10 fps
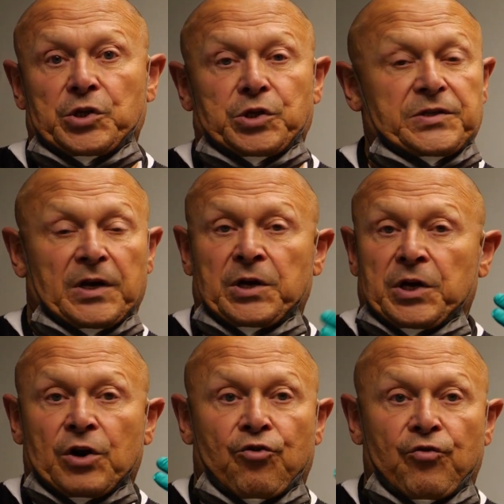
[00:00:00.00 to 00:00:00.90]
So it's a
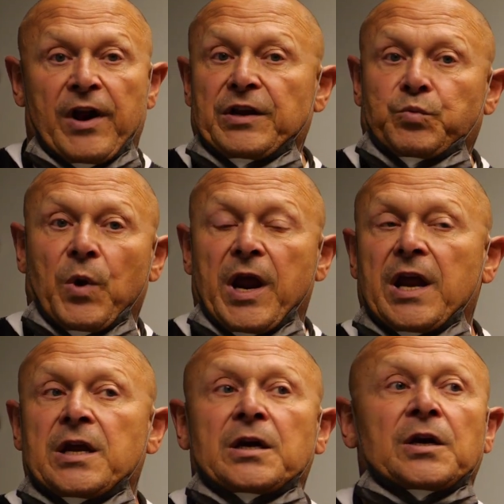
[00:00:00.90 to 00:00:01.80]
great
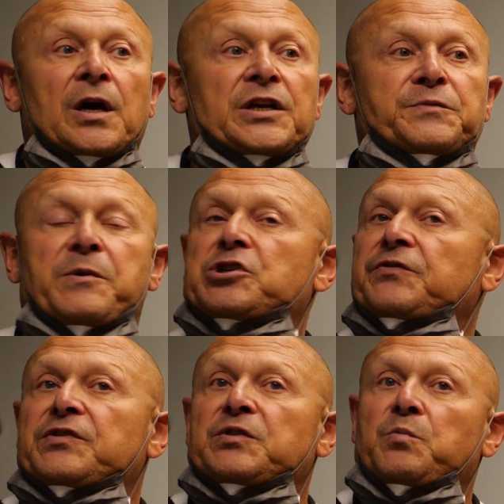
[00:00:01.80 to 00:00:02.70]
way, especially
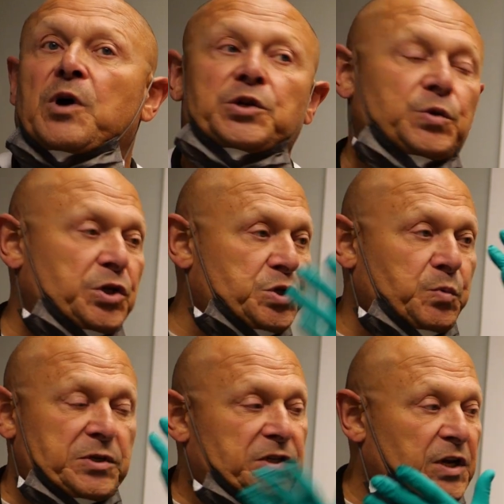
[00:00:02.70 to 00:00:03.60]
for someone who doesn't
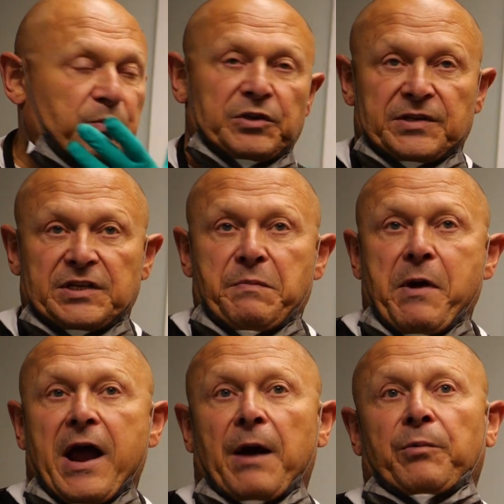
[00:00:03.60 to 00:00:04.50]
want to sleep with a
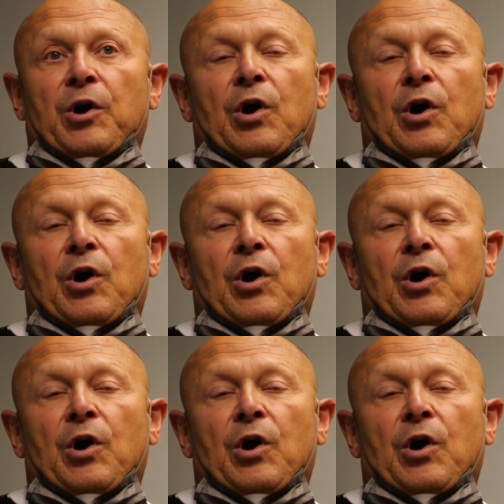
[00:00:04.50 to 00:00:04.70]
CPAP,